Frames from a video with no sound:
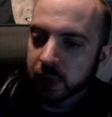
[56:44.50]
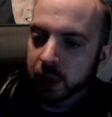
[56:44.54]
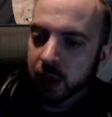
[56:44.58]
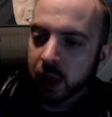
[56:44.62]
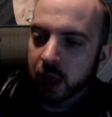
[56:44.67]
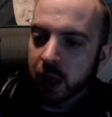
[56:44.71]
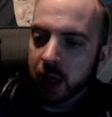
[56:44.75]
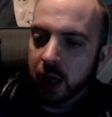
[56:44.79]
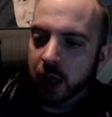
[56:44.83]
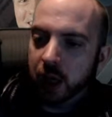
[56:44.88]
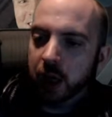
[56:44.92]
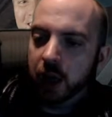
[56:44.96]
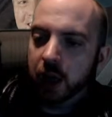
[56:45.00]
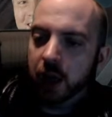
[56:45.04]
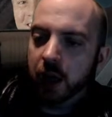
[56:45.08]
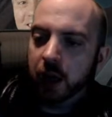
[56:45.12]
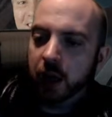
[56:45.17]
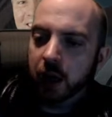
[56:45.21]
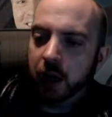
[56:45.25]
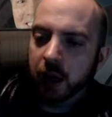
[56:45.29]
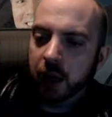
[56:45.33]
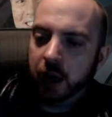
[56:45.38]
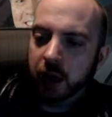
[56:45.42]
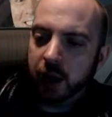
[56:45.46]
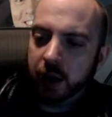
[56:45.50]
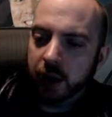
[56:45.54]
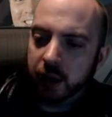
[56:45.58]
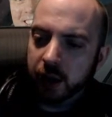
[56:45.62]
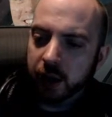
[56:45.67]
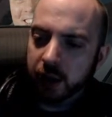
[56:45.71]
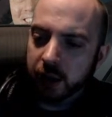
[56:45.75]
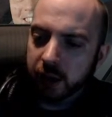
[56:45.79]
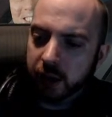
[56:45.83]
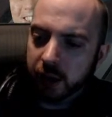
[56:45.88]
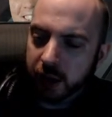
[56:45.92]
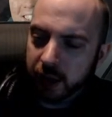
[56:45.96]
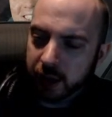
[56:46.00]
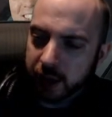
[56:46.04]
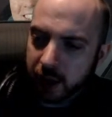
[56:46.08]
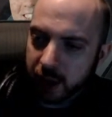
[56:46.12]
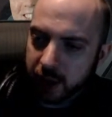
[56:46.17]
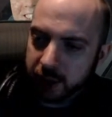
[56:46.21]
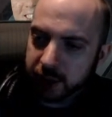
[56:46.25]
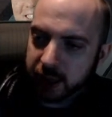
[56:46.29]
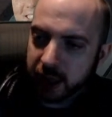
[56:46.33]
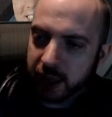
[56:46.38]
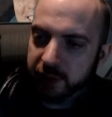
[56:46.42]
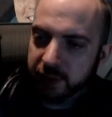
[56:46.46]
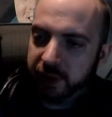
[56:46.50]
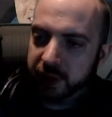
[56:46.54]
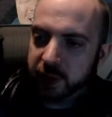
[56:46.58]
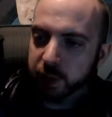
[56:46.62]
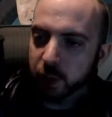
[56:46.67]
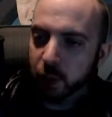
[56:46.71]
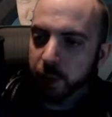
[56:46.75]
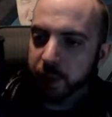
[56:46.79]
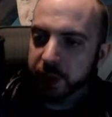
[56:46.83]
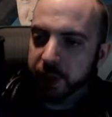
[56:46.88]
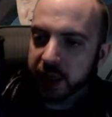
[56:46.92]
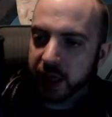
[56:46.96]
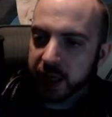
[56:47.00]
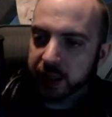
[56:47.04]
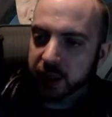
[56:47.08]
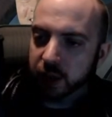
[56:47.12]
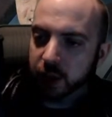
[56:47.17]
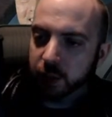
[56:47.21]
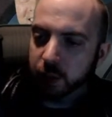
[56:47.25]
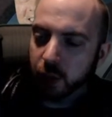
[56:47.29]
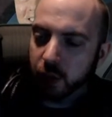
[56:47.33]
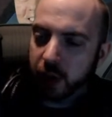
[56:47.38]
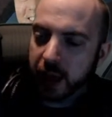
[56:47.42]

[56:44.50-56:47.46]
I can't tell if it's more potato or more